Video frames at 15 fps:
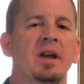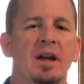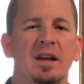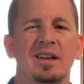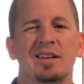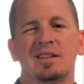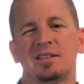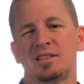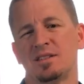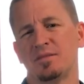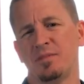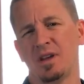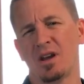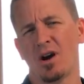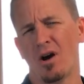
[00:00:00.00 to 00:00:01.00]
in it, to
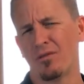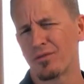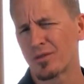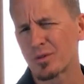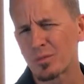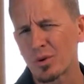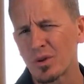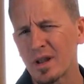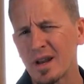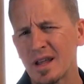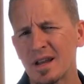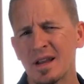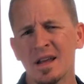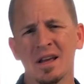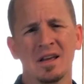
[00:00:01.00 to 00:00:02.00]
be comfortable in
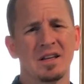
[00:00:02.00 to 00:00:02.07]
it,